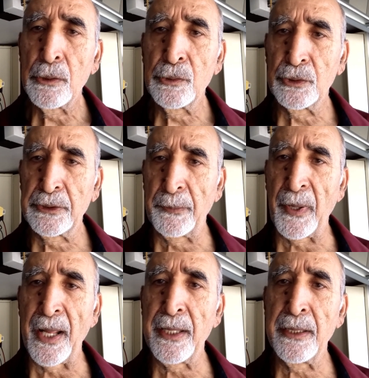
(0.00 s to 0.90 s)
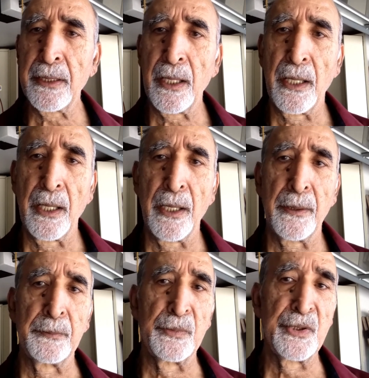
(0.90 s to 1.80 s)
to supply
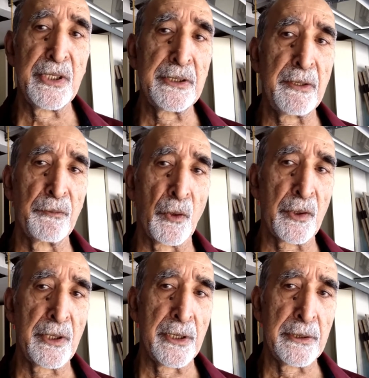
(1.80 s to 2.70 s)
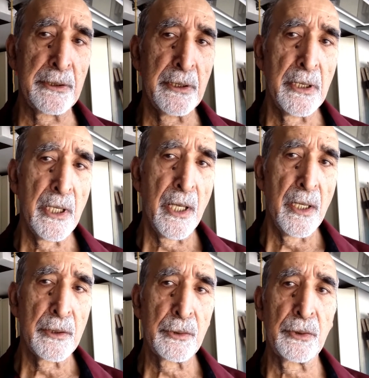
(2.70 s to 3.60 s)
DC voltage
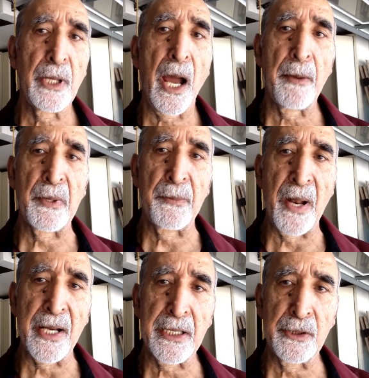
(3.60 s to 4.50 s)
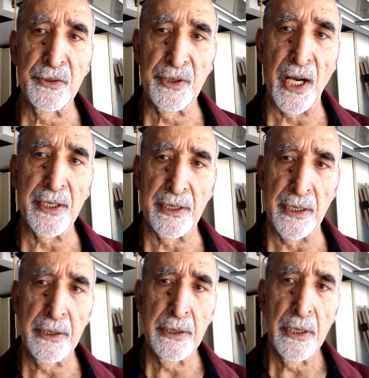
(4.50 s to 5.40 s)
to the hybrid battery to charge
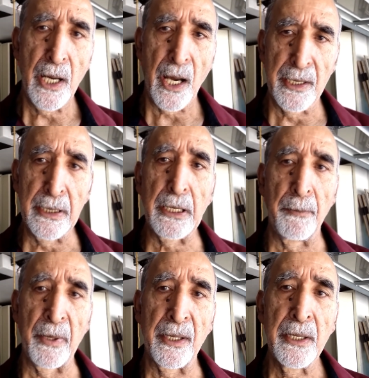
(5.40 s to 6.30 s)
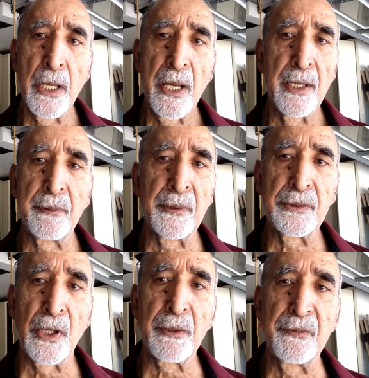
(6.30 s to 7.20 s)
it a little bit. It
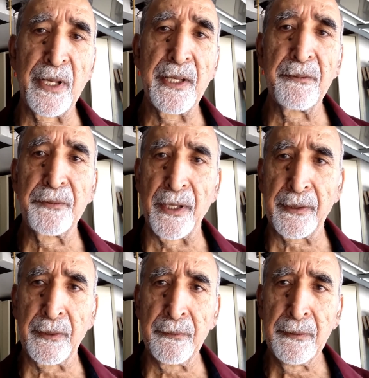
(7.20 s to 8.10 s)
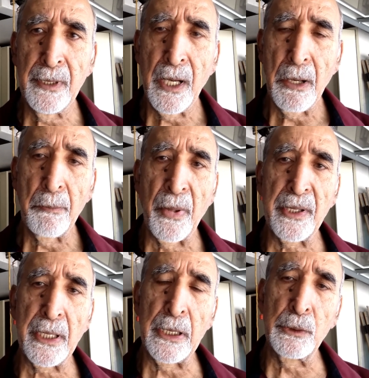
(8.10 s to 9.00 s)
was not very effective,
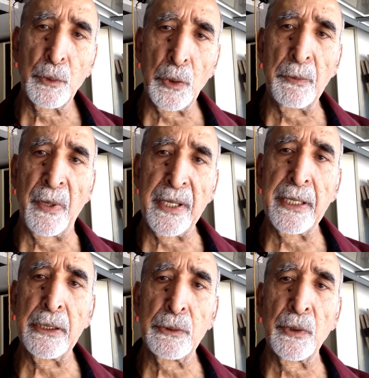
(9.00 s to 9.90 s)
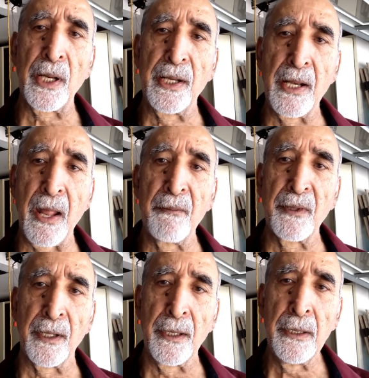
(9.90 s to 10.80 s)
but it could bring it to a
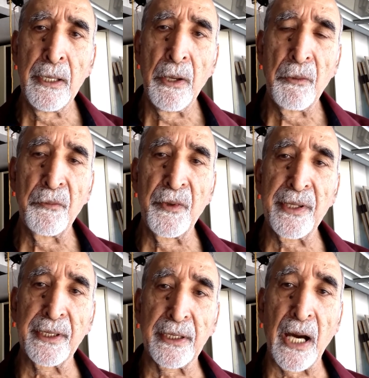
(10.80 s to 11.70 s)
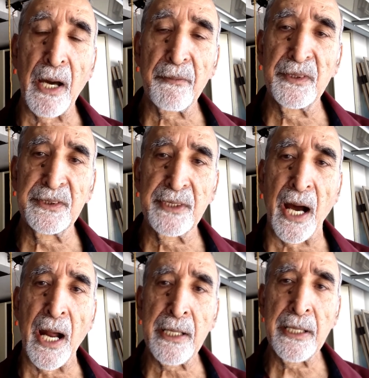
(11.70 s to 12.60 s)
level where the car will
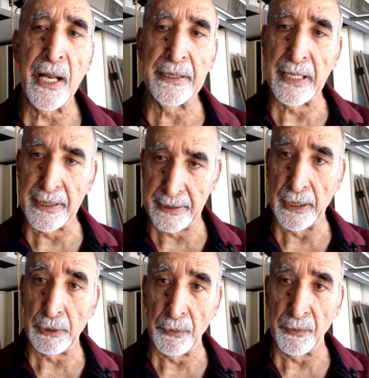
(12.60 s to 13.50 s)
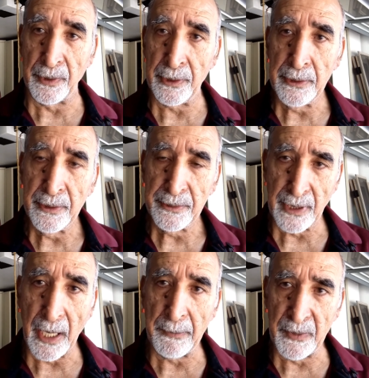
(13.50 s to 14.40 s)
start and then take over
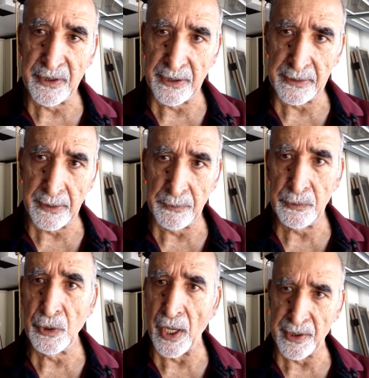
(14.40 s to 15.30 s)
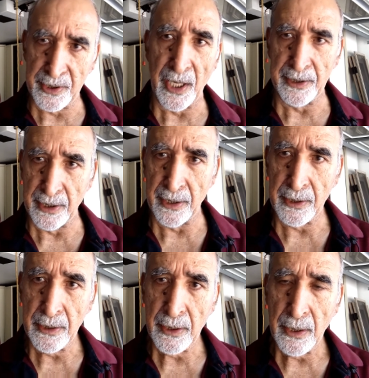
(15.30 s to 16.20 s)
the hybrid system and charge it.
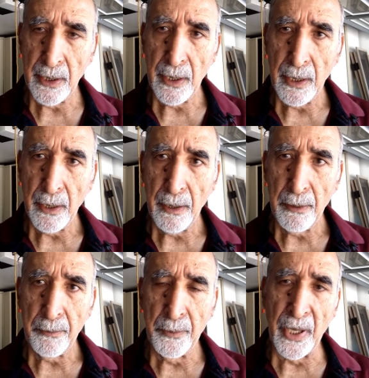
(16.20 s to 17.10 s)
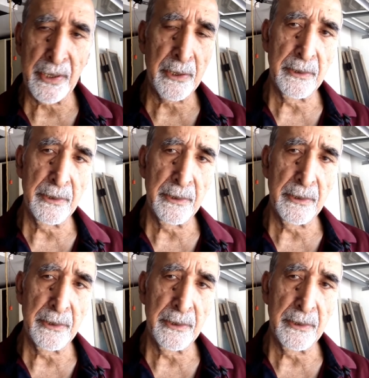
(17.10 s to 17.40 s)
But